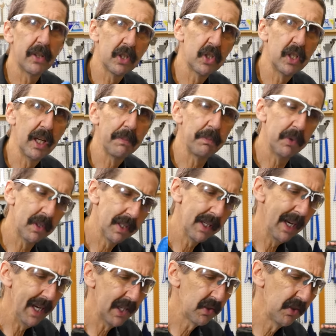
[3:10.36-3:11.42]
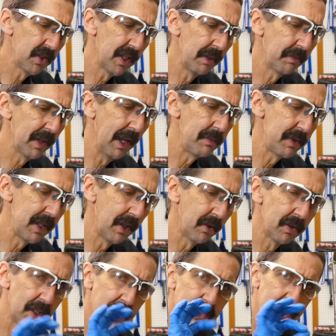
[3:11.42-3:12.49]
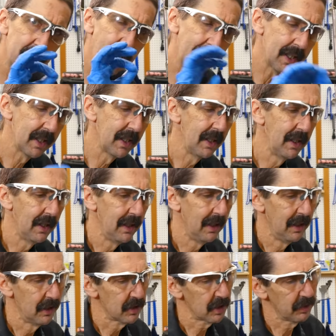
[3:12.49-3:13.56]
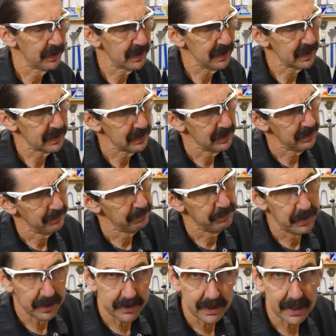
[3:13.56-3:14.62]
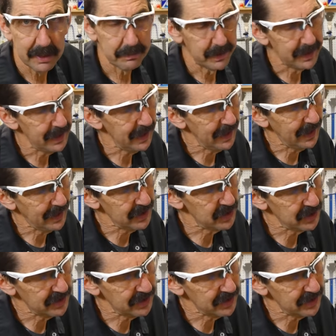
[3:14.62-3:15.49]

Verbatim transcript: the chip. You can actually sometimes hear a little tick. So it's building up an edge